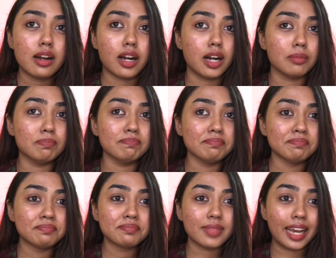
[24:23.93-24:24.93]

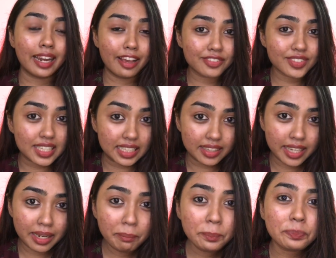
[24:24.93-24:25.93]
and I've seen
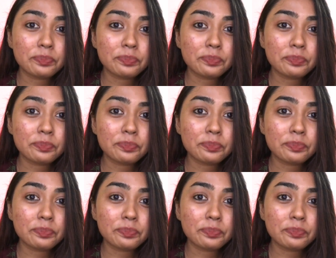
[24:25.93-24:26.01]
them.